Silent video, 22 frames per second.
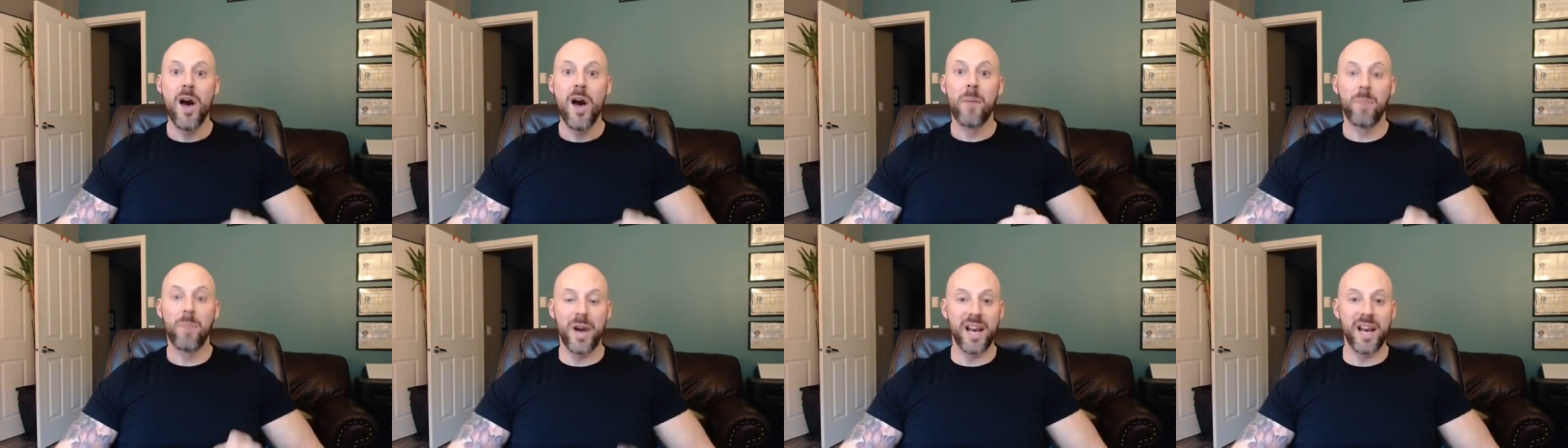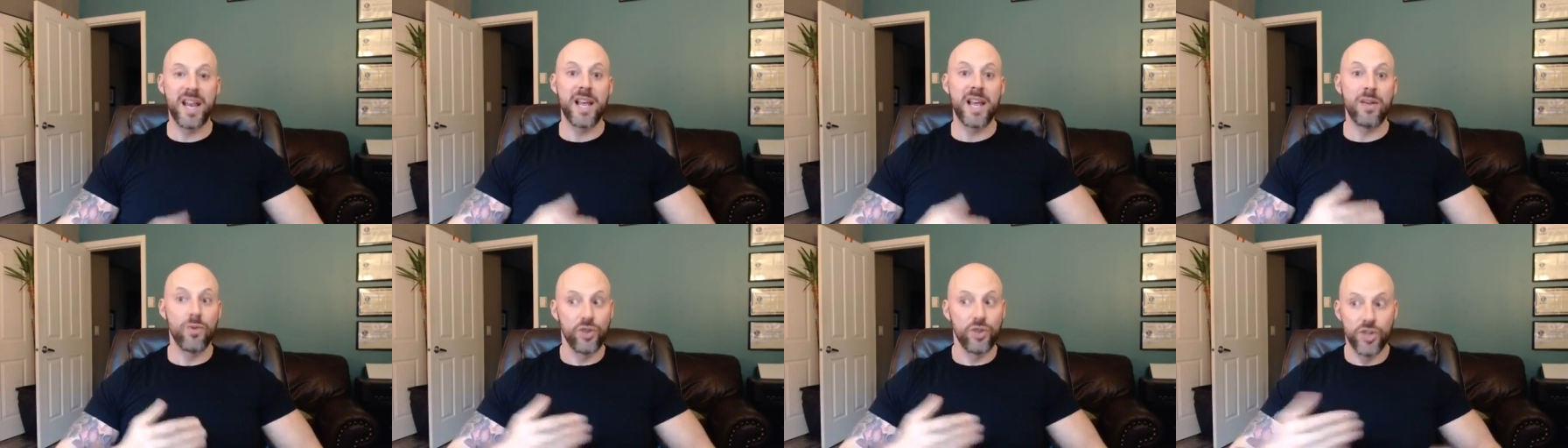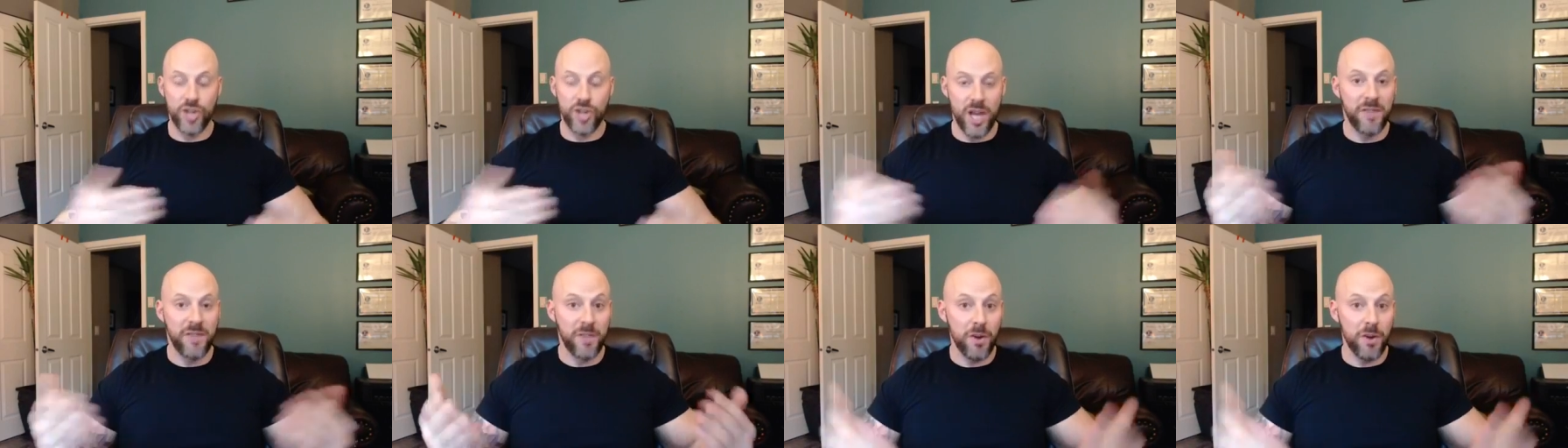But
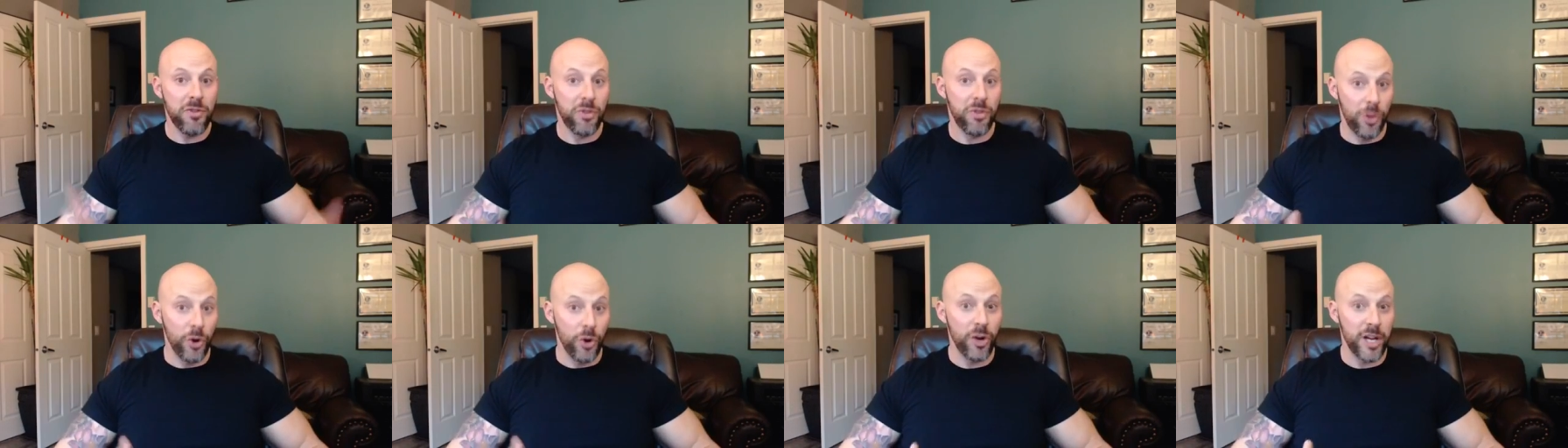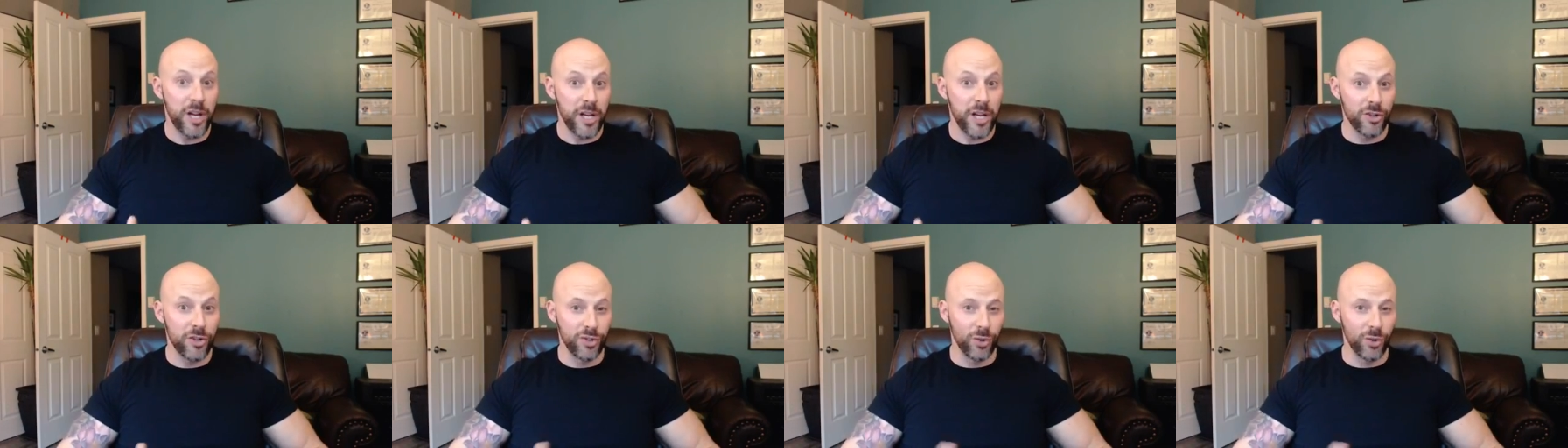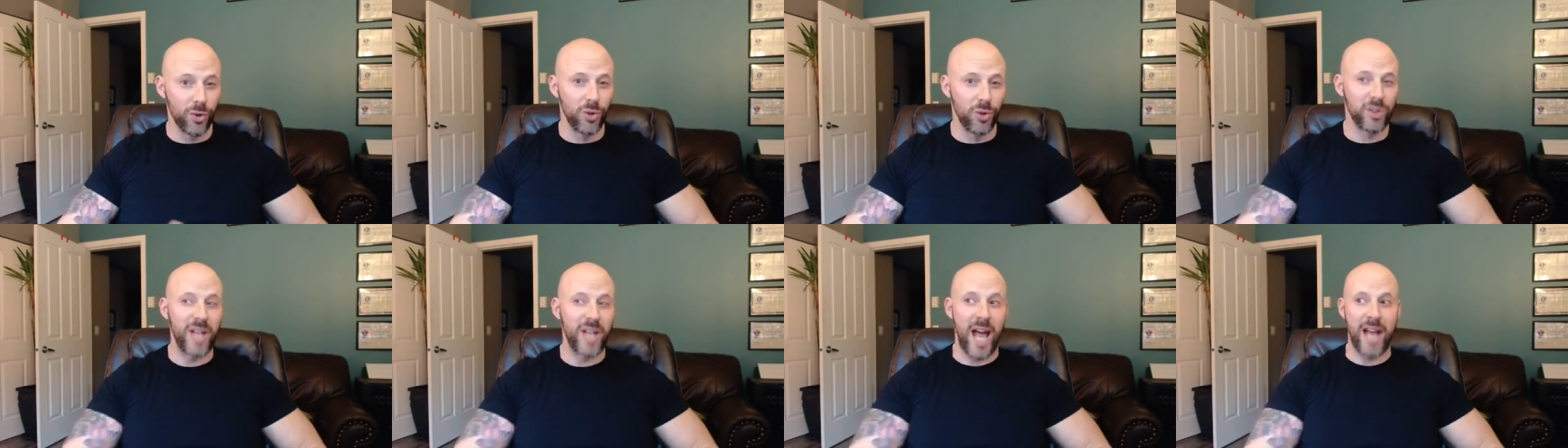if you're 30 years
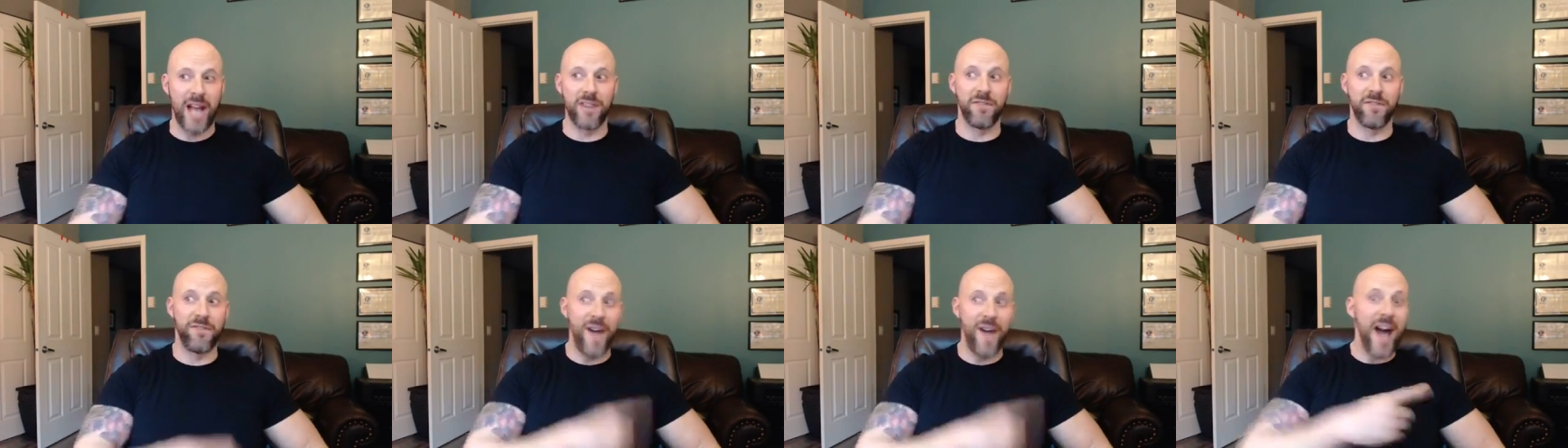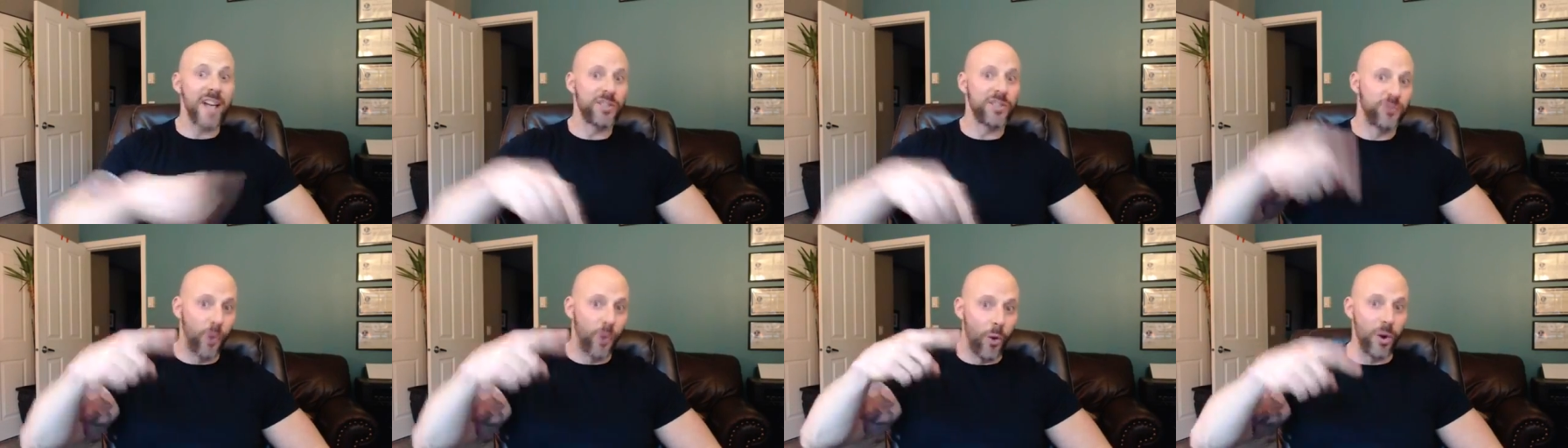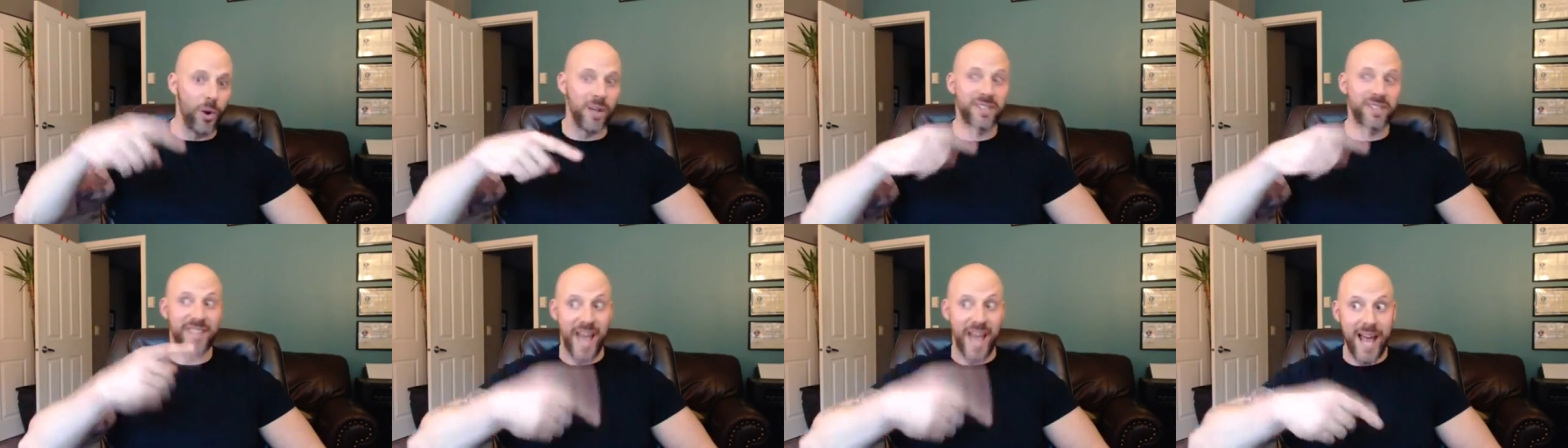old and fast
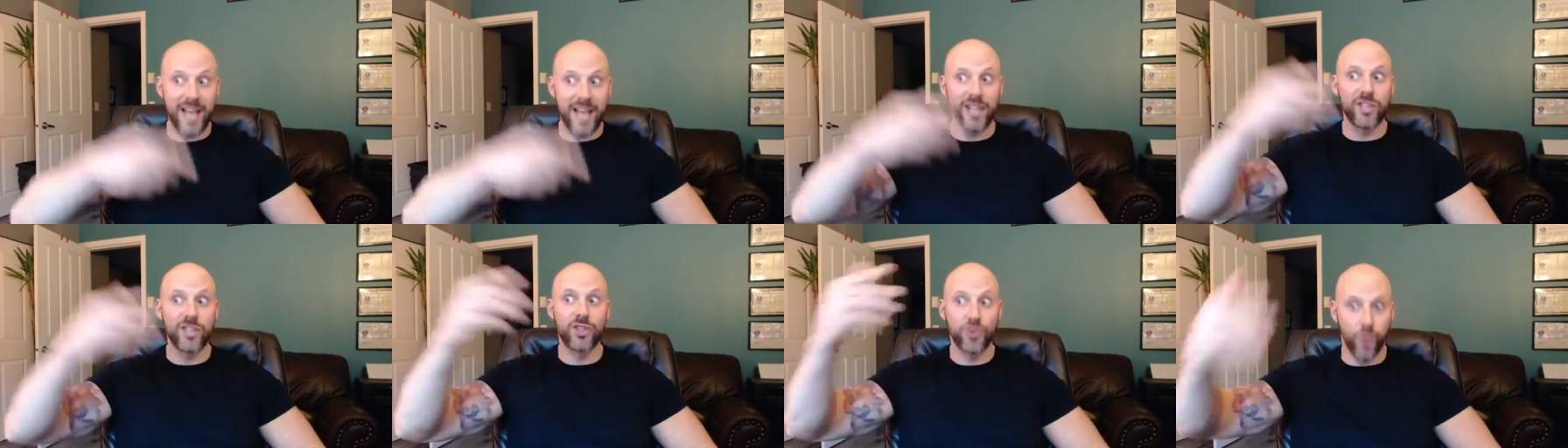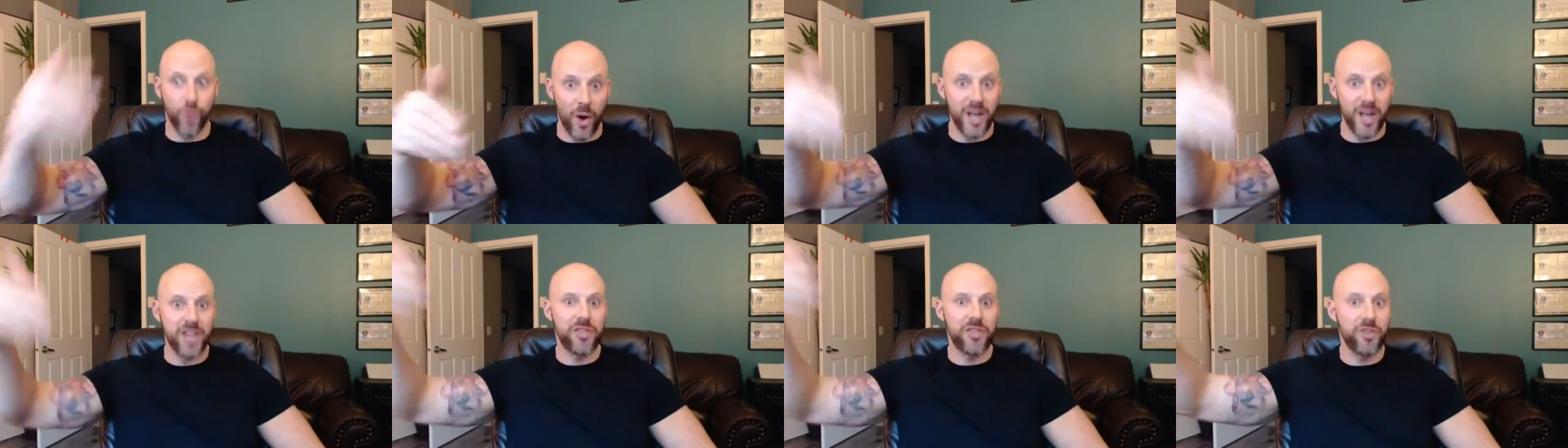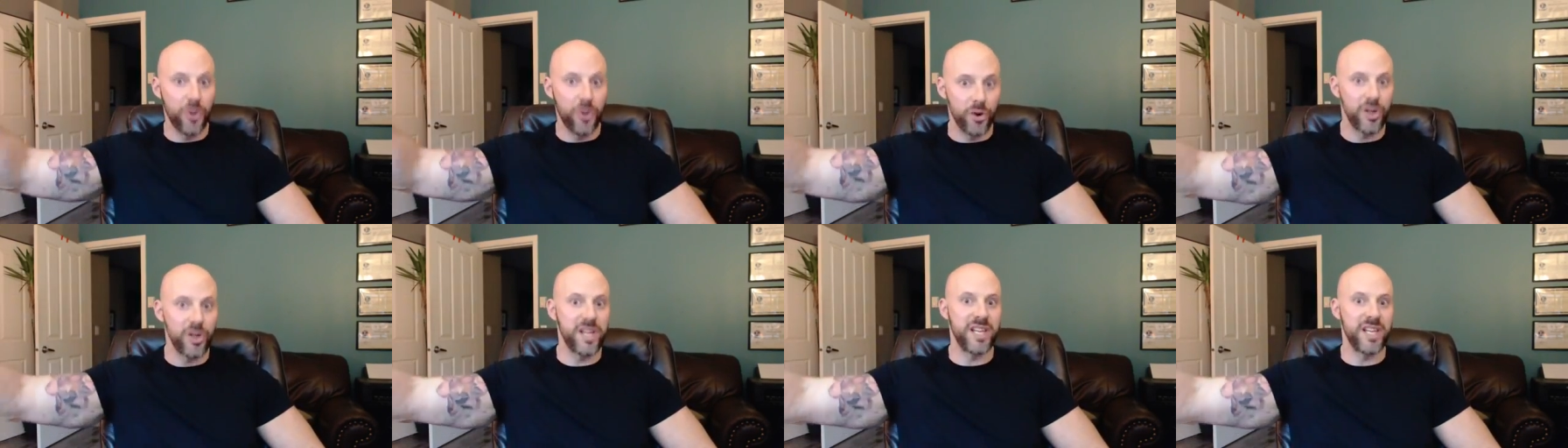forward 10, 20,
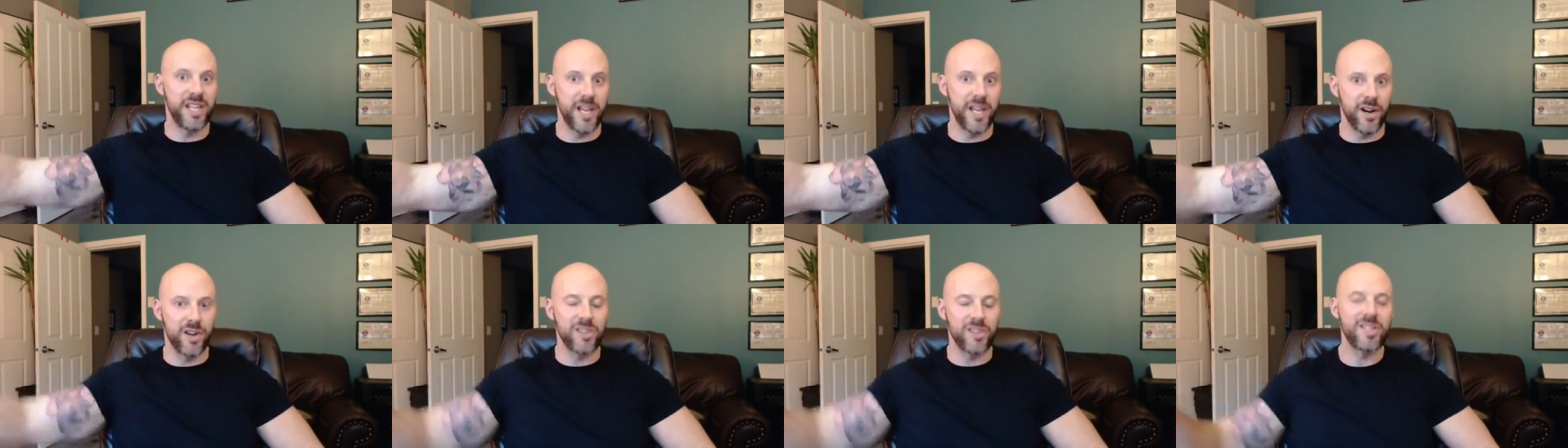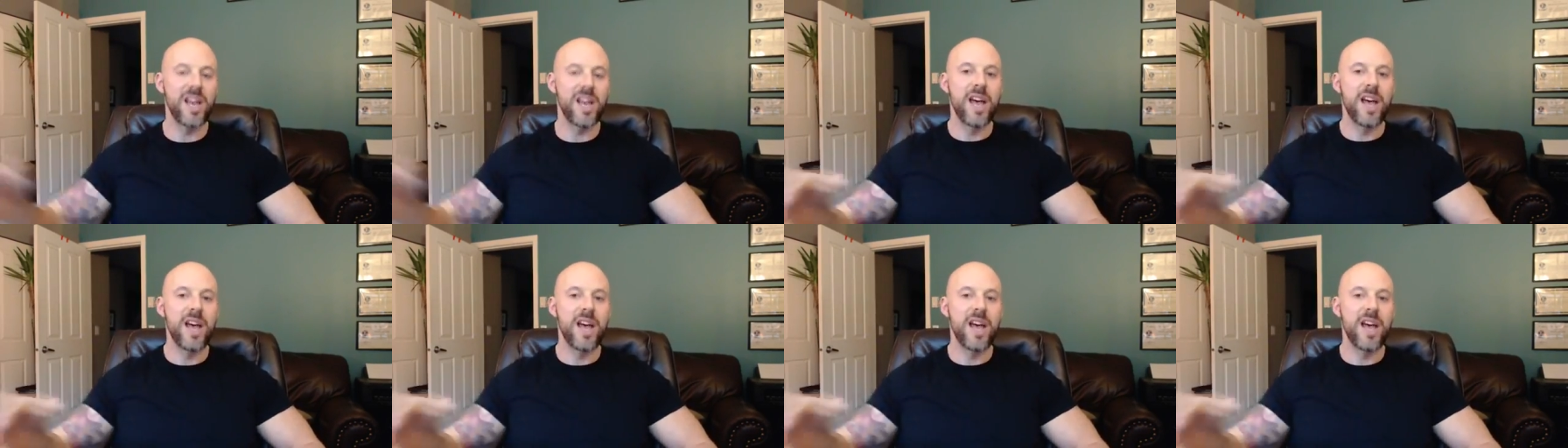30 years,